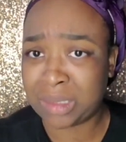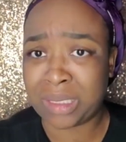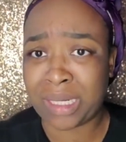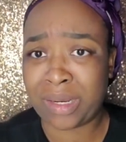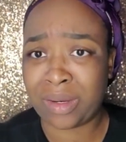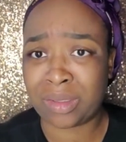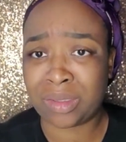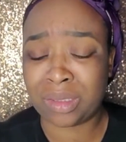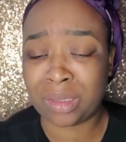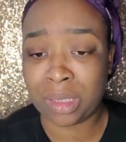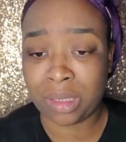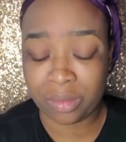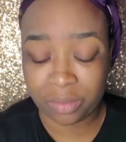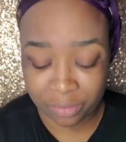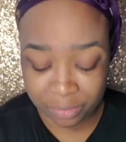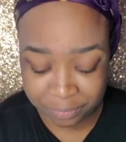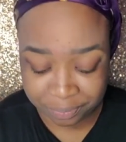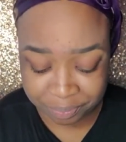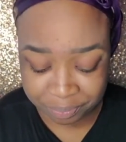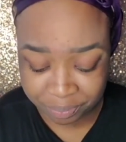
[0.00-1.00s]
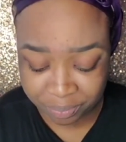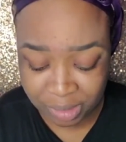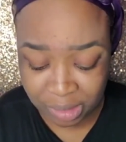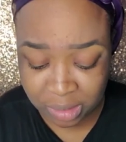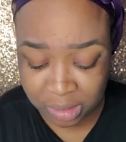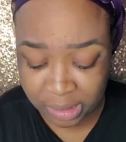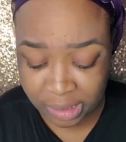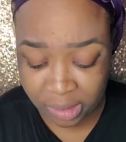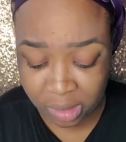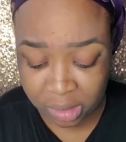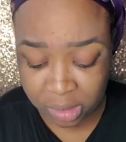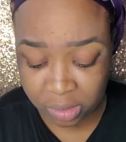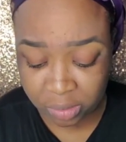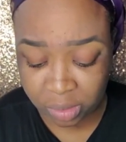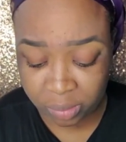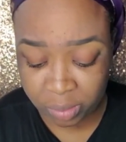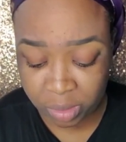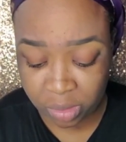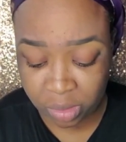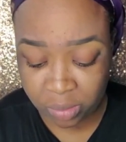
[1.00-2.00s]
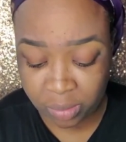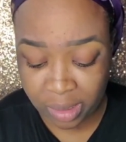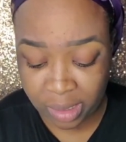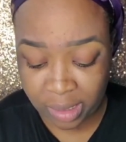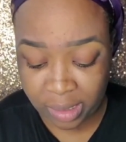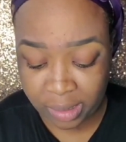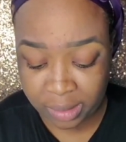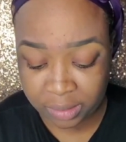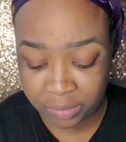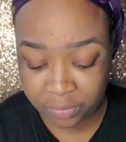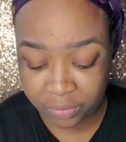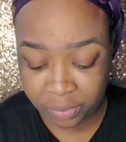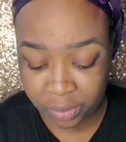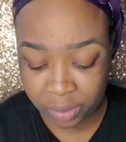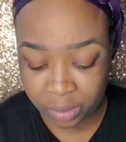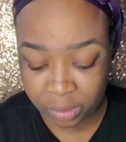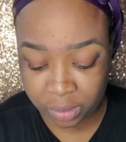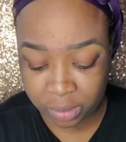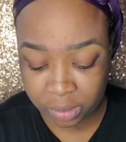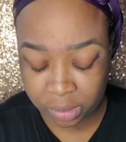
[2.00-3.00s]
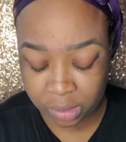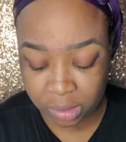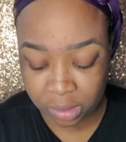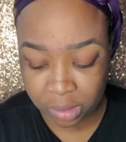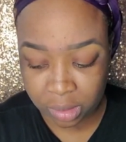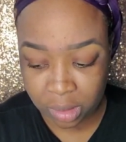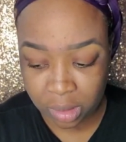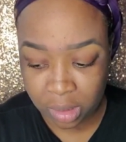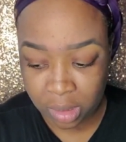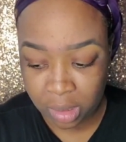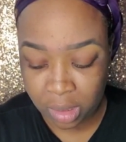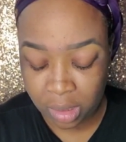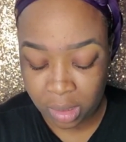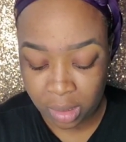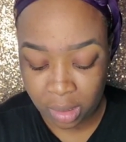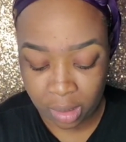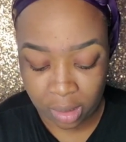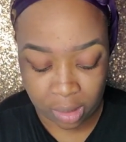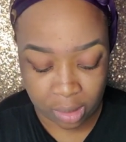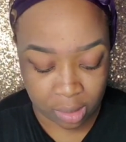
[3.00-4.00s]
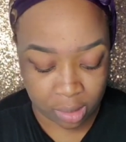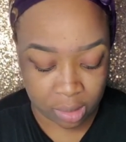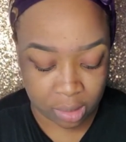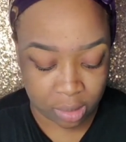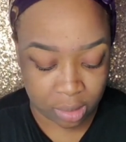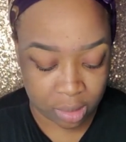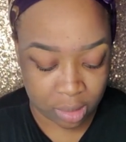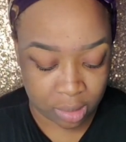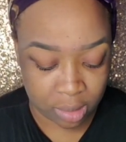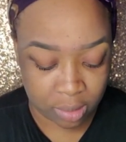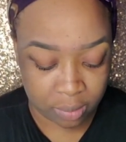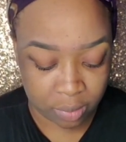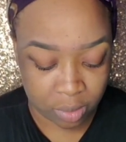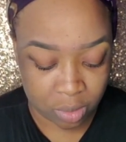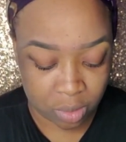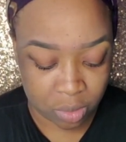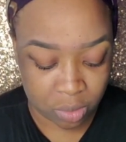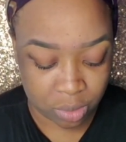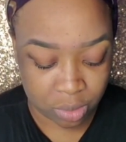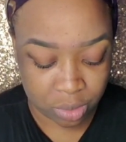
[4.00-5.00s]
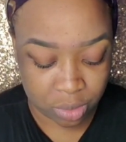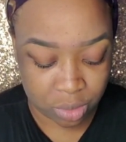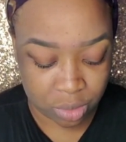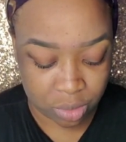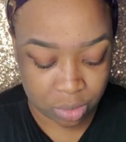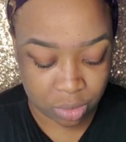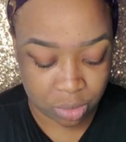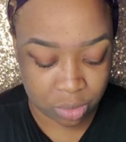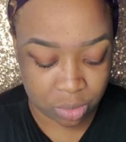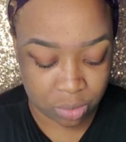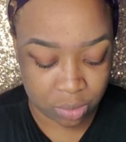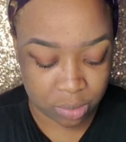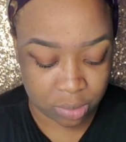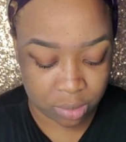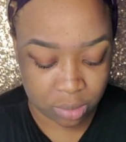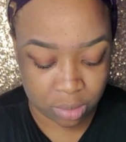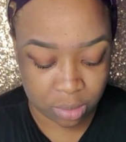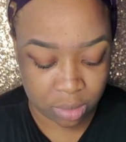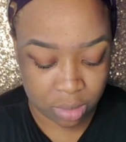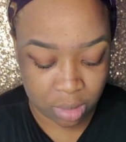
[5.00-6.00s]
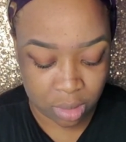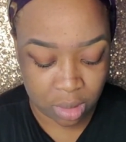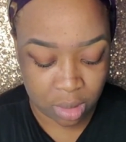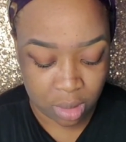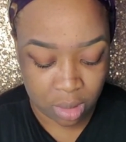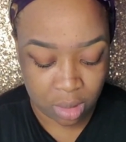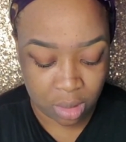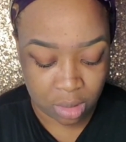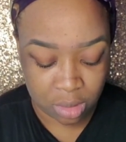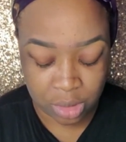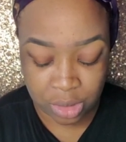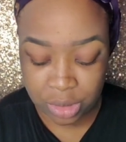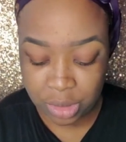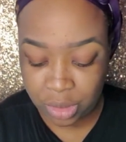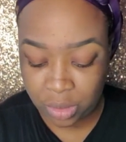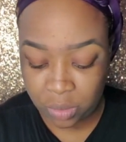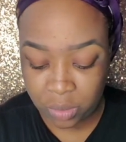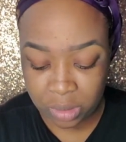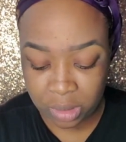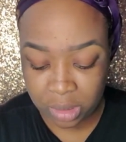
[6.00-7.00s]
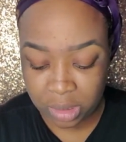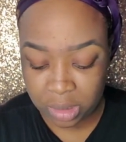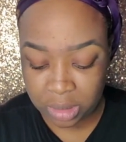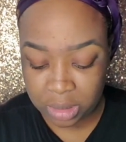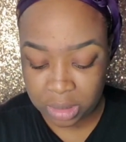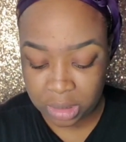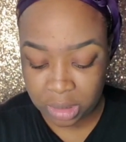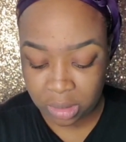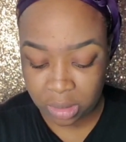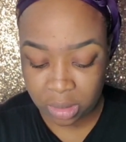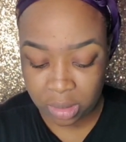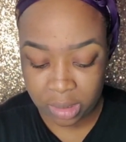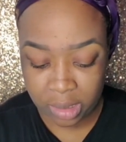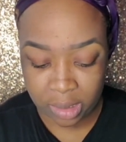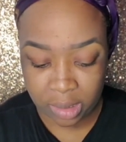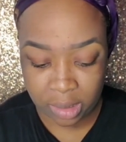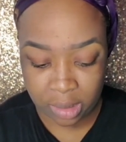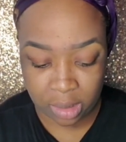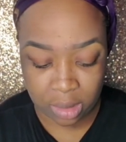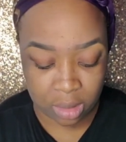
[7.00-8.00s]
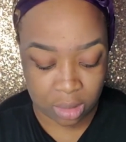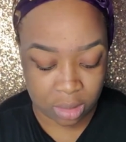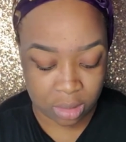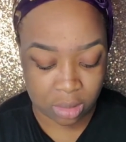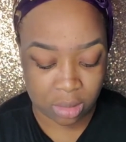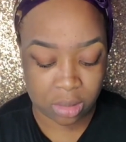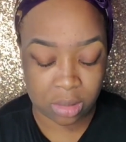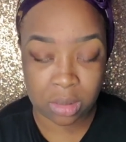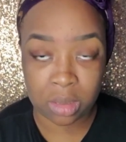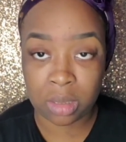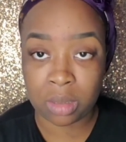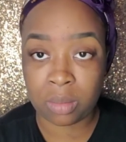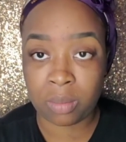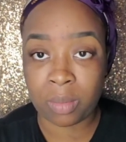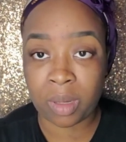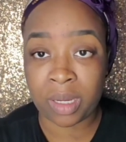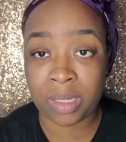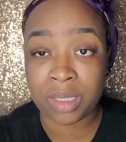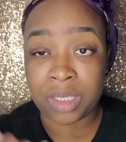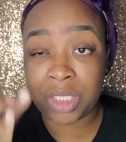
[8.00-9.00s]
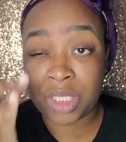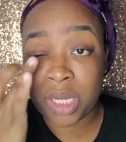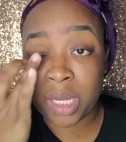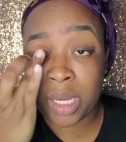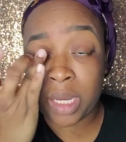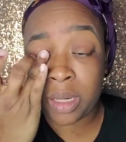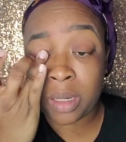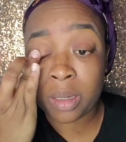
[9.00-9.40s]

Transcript: stuff. I just like her stuff. So I'm gonna do my eyes first, and I am going to just use a concealer that is my shade.